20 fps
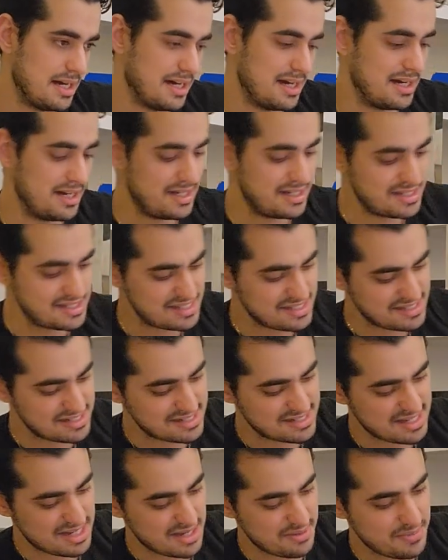
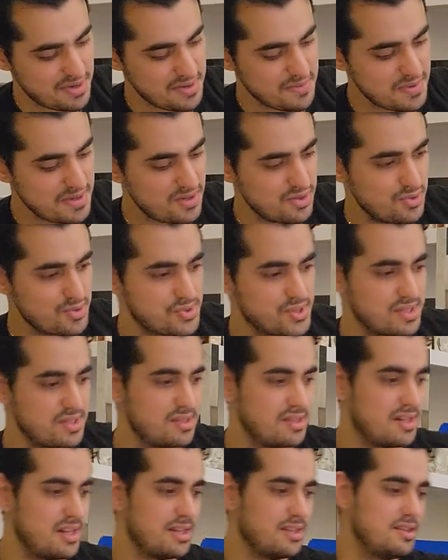uh, I'm gonna be
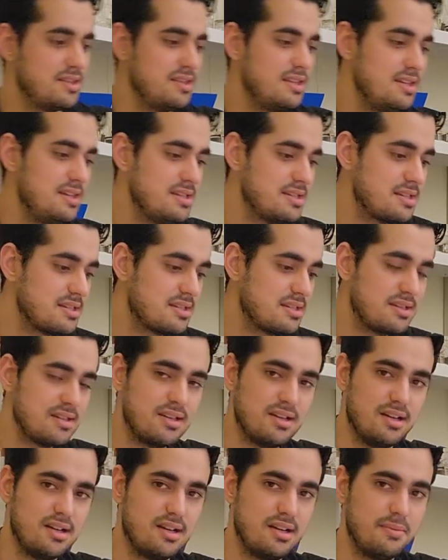using like this
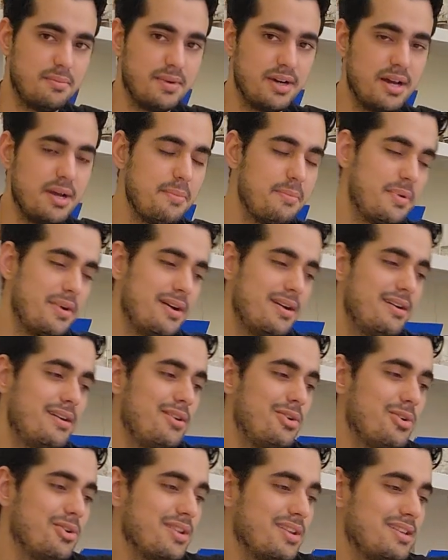uh, hand
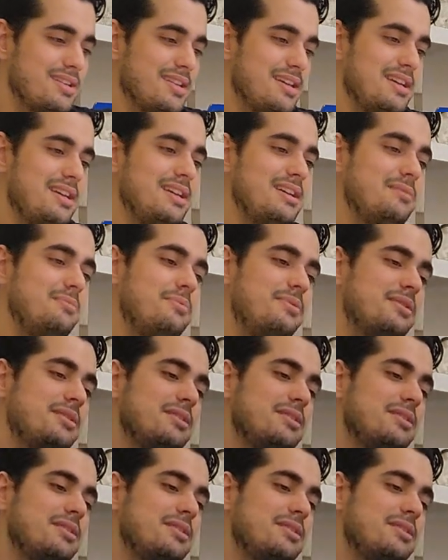part or the tape.